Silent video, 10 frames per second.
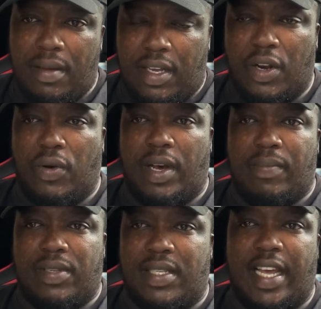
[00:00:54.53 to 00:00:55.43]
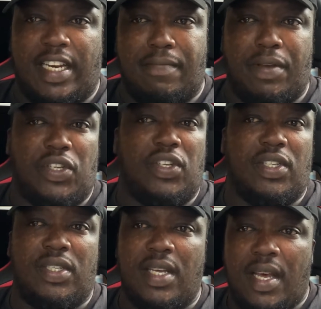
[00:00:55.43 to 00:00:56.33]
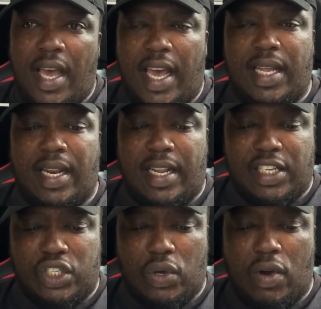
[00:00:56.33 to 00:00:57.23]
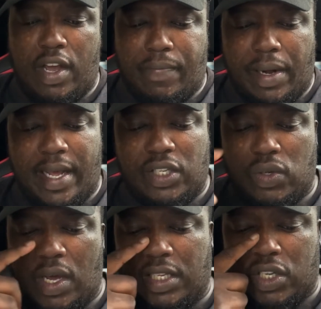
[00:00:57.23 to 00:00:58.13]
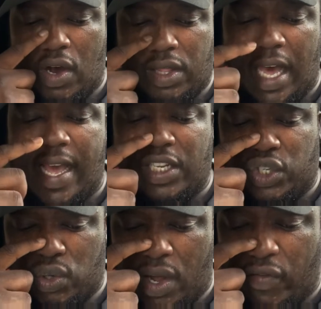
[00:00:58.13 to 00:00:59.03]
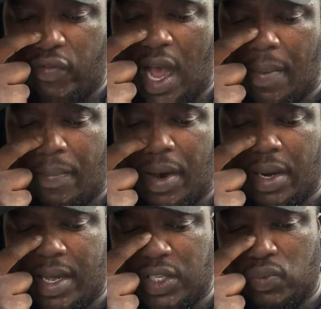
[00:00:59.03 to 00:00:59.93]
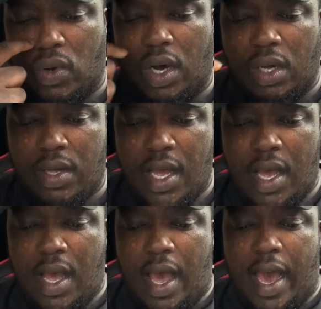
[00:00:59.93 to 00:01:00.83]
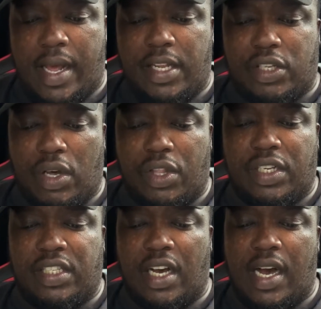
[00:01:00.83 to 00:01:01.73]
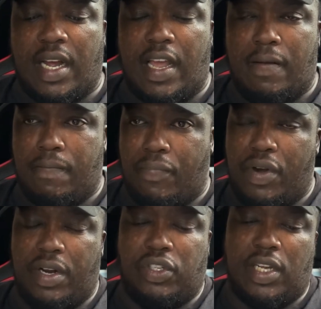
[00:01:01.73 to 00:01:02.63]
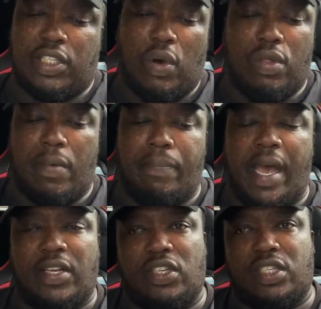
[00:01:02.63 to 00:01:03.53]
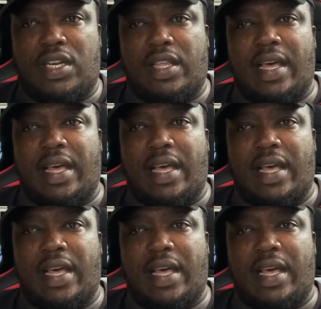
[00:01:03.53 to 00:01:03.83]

you know, sandy beaches in an exotic place. So it's got that exotic vibe about it as well, and it's got the Dunk imprinted just on the back, just near